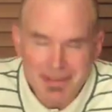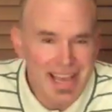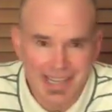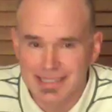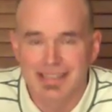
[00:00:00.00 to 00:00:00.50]

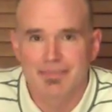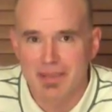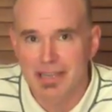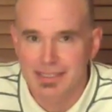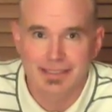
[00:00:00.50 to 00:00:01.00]
that isn't the
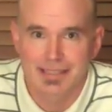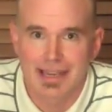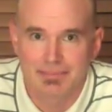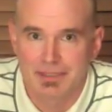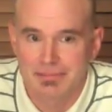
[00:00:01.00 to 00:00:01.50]
best
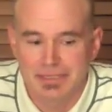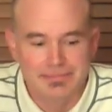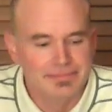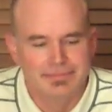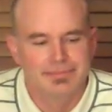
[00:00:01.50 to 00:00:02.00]
example,
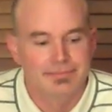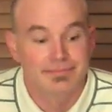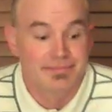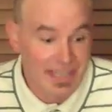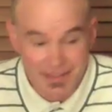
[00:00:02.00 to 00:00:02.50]
but
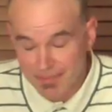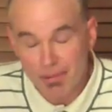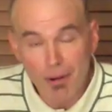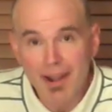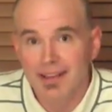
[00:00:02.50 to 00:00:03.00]
the
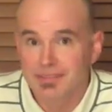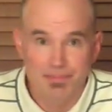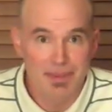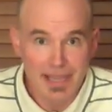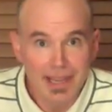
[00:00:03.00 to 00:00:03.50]
point is,
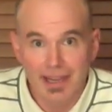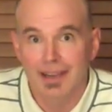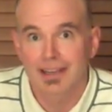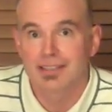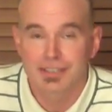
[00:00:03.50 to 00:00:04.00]
being a
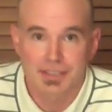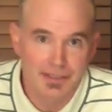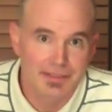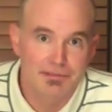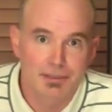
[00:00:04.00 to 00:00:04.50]

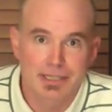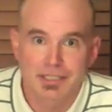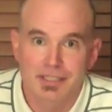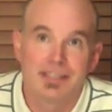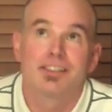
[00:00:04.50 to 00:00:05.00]
conservative
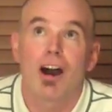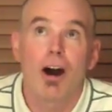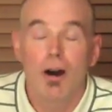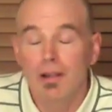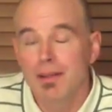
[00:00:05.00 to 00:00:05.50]
Christian is
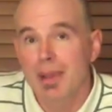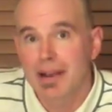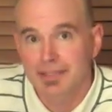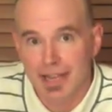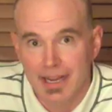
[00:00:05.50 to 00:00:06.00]
all
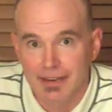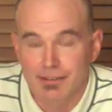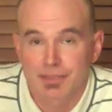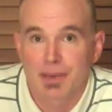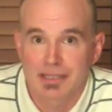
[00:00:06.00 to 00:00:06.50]
about taking
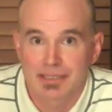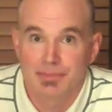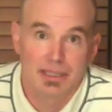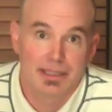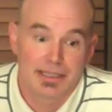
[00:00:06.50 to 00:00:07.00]

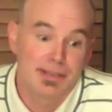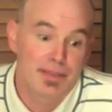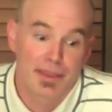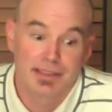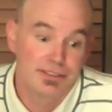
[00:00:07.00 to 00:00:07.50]
responsibility when
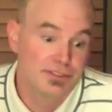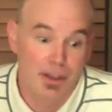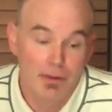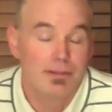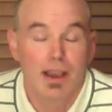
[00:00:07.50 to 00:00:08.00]
things
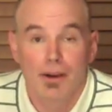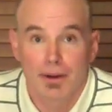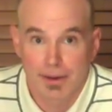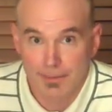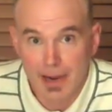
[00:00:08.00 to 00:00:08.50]
don't go
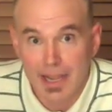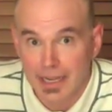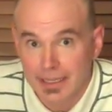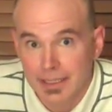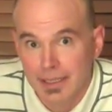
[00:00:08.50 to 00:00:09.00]
our way.